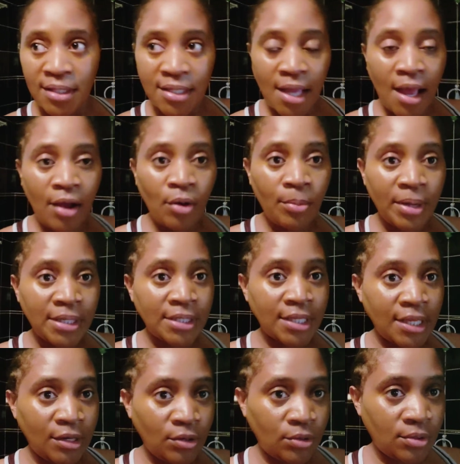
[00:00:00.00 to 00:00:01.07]
Okay,
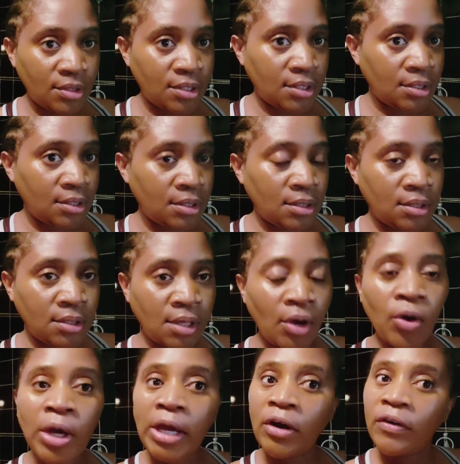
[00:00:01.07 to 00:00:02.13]
morning
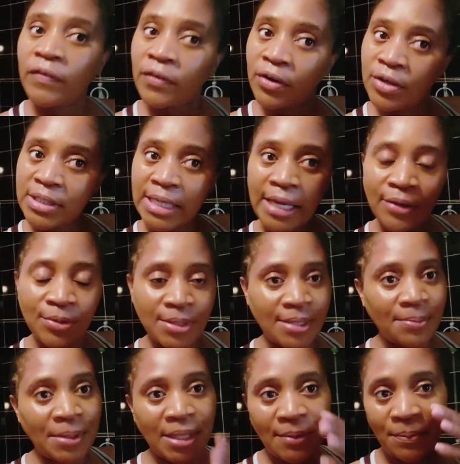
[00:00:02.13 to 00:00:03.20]
and then evening.
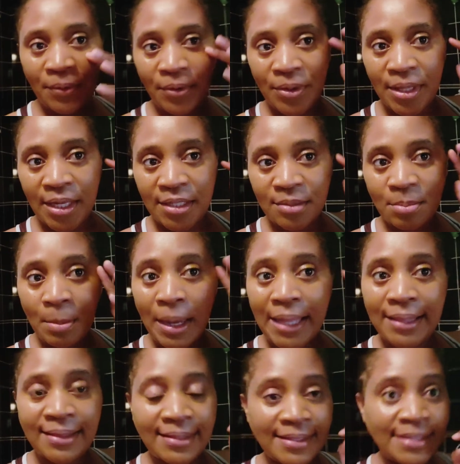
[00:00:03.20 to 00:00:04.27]
So this
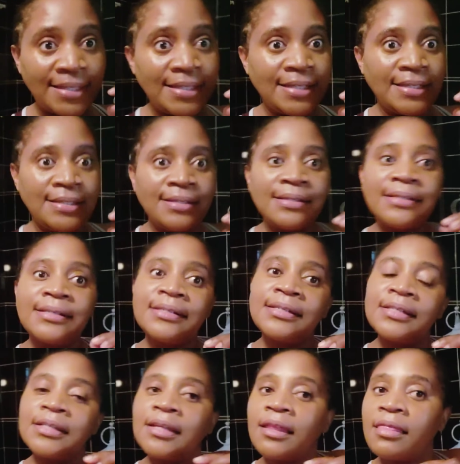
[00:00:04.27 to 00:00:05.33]
glowing oil
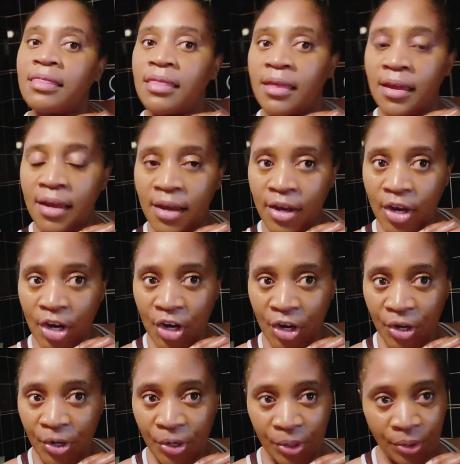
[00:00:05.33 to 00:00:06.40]
together with this
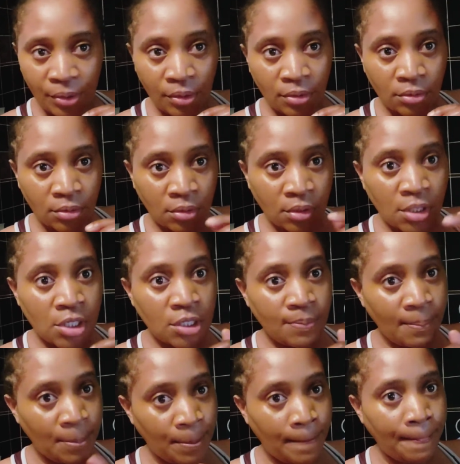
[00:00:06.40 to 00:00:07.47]
vitamin C,
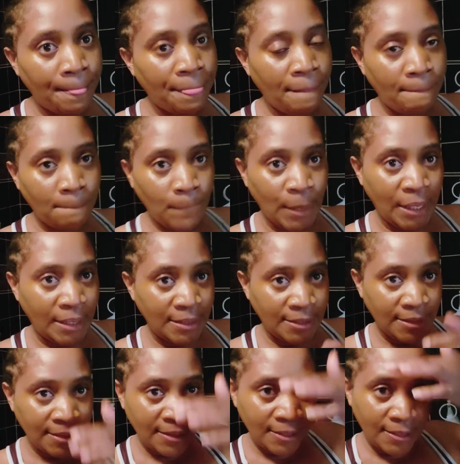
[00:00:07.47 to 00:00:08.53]
good combination.
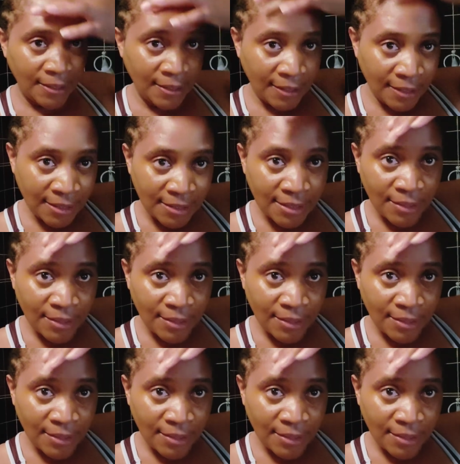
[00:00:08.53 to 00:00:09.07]
I'm joking.